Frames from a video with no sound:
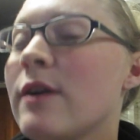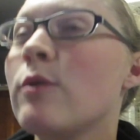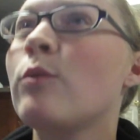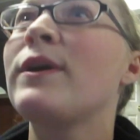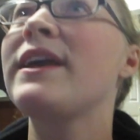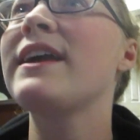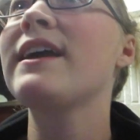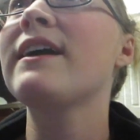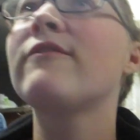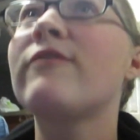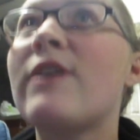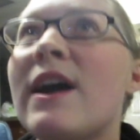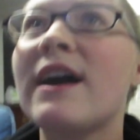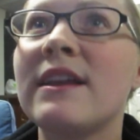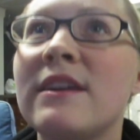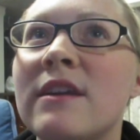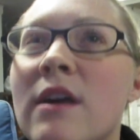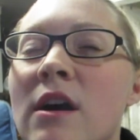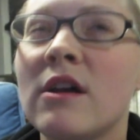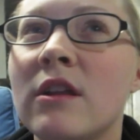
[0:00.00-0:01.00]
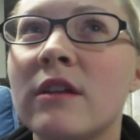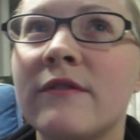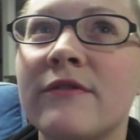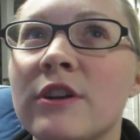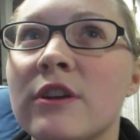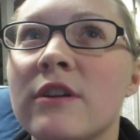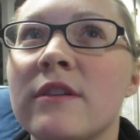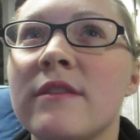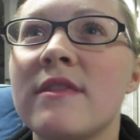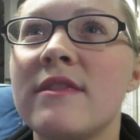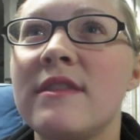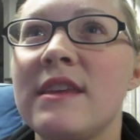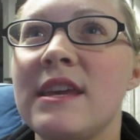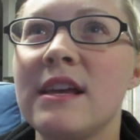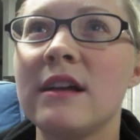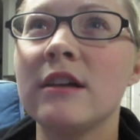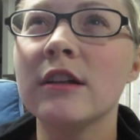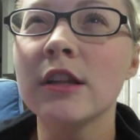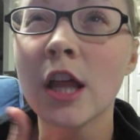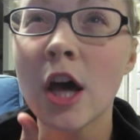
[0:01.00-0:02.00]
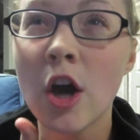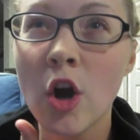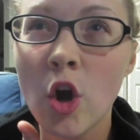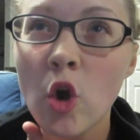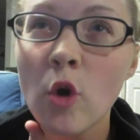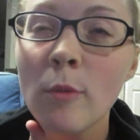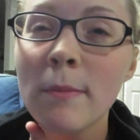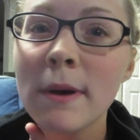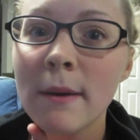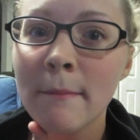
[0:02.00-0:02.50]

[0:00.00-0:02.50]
We have gotten Oliver the globe